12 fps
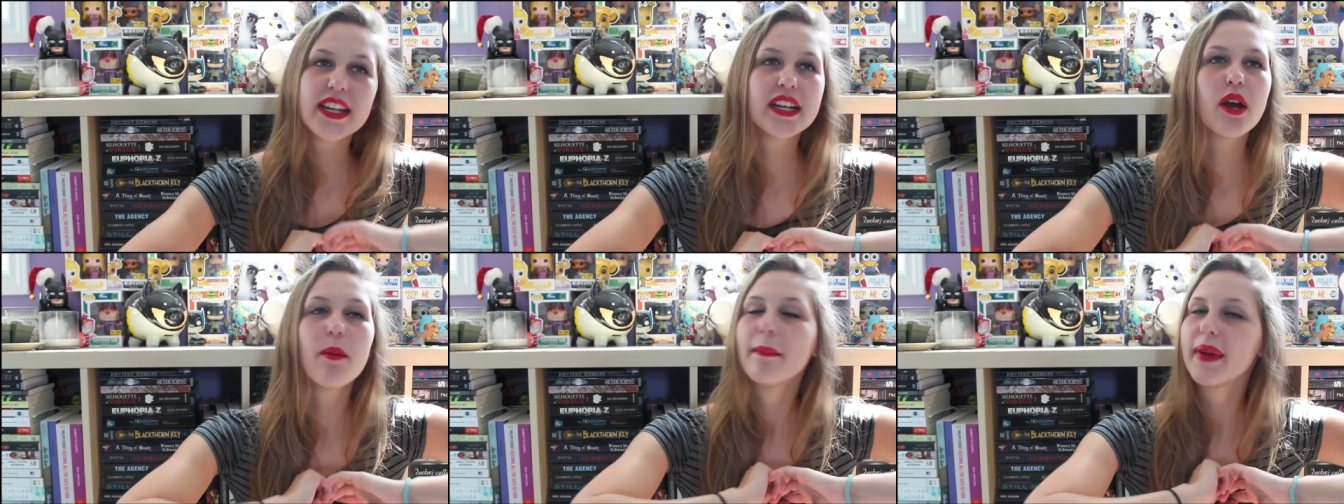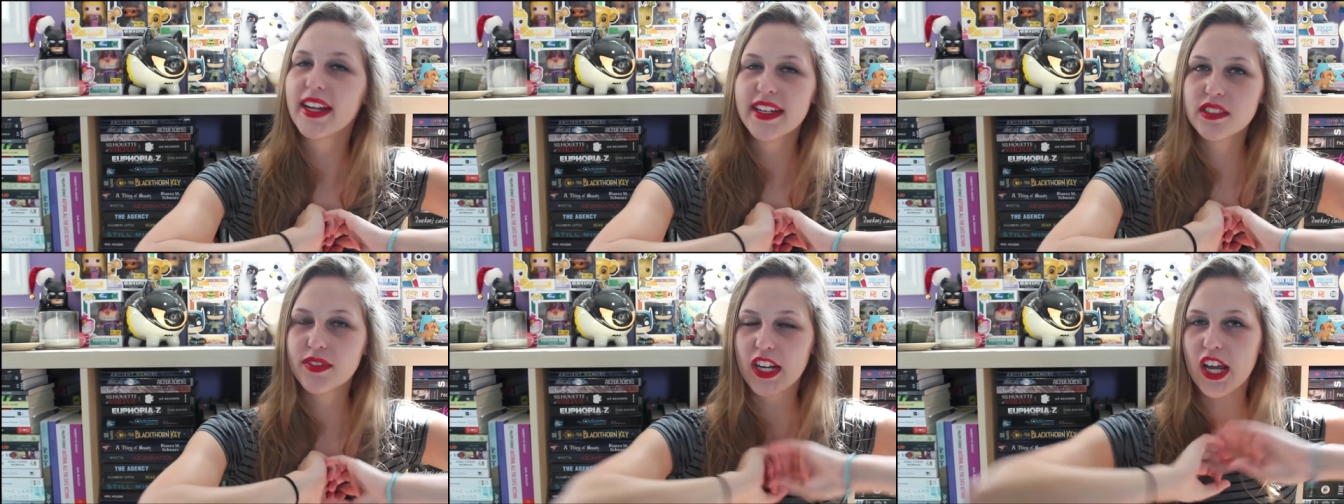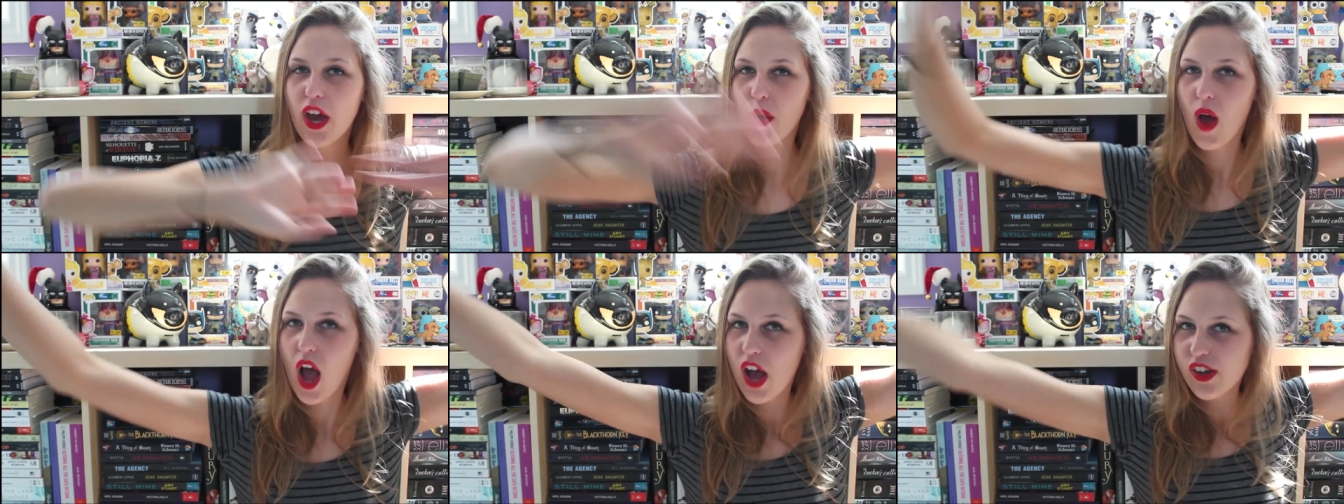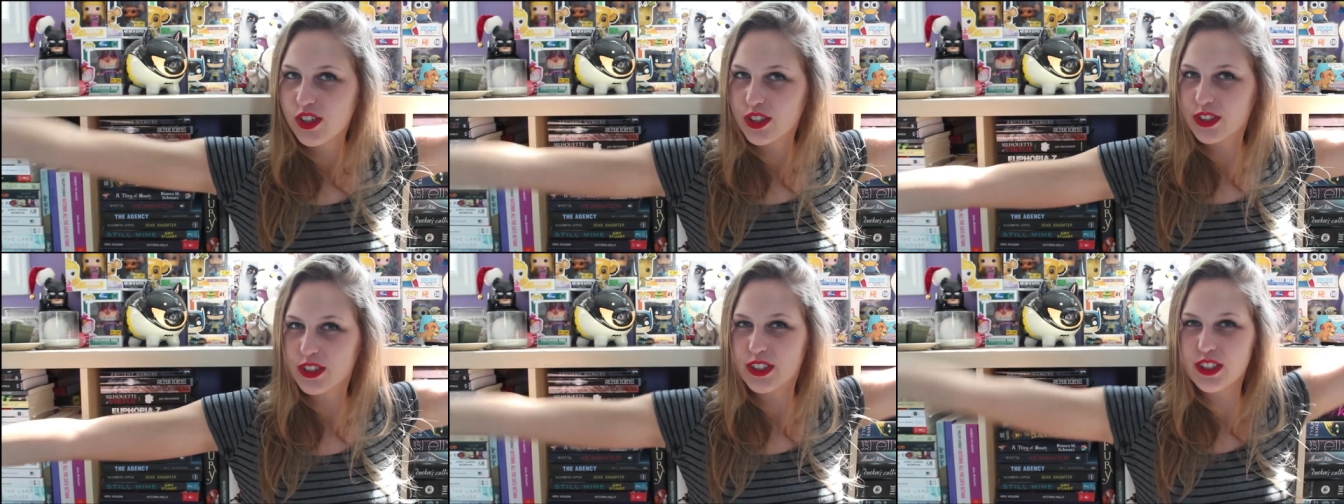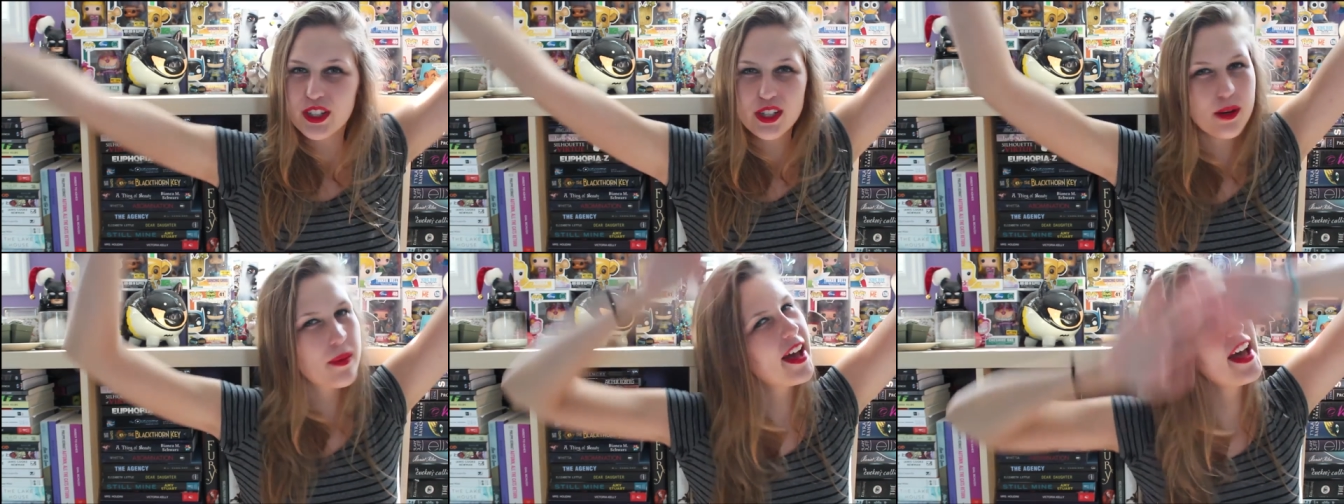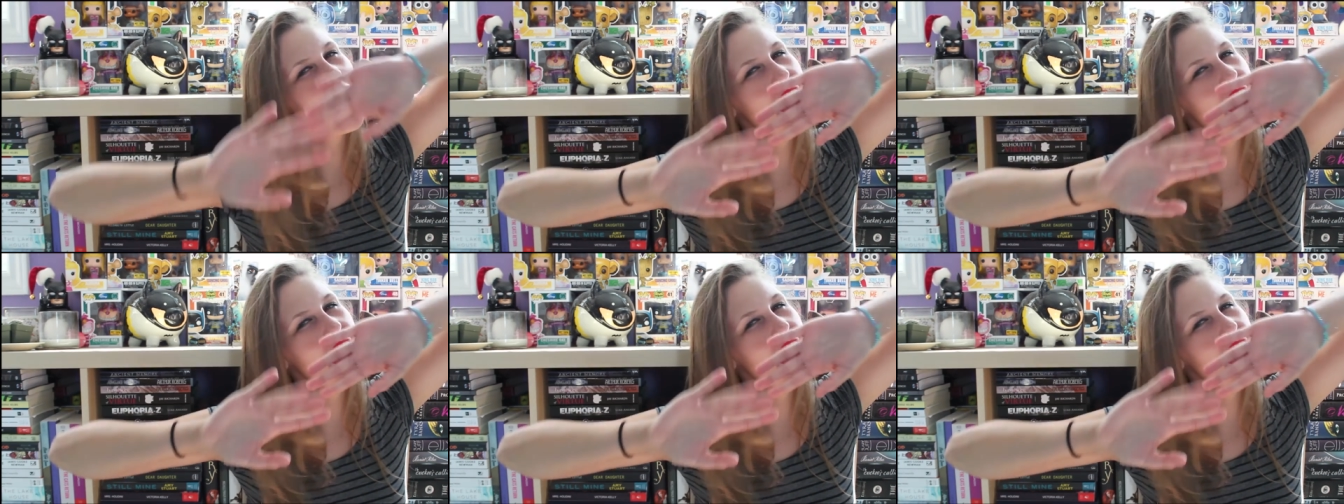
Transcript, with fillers: in my next video. Goodbye!